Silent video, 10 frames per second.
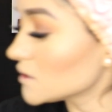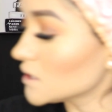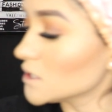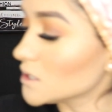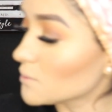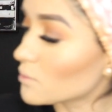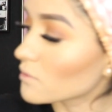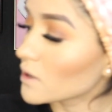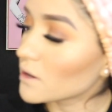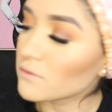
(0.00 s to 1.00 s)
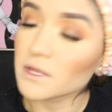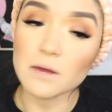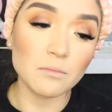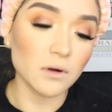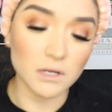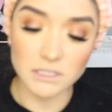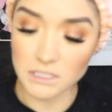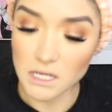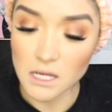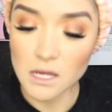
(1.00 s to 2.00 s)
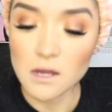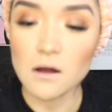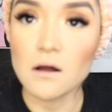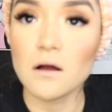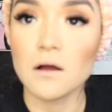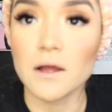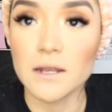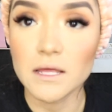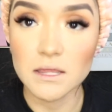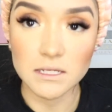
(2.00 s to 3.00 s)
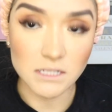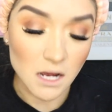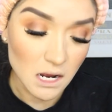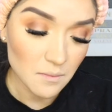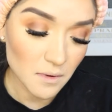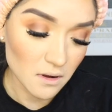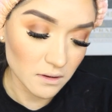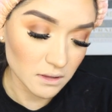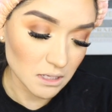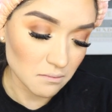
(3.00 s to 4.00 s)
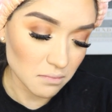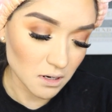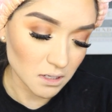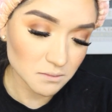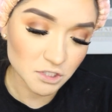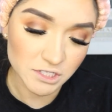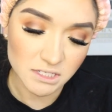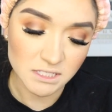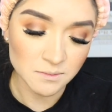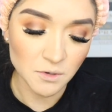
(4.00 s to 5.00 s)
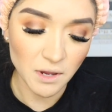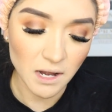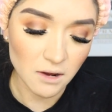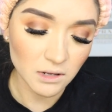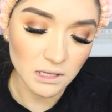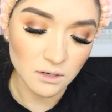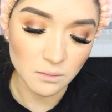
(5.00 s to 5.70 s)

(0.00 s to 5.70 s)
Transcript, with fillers: the brown that I put on the top on the bottom just to smoke it out a little